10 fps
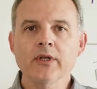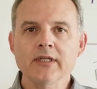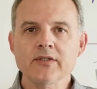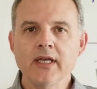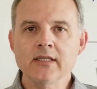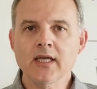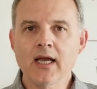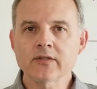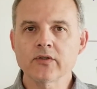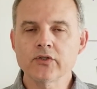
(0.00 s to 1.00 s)
real estate
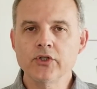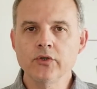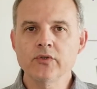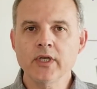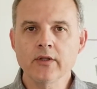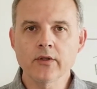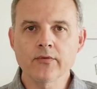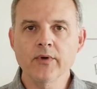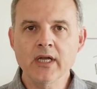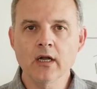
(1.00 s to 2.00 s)
taxes using the
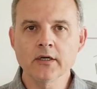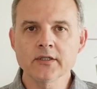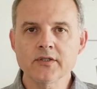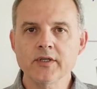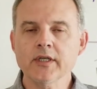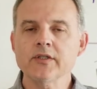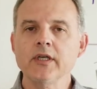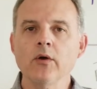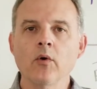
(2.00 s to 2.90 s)
360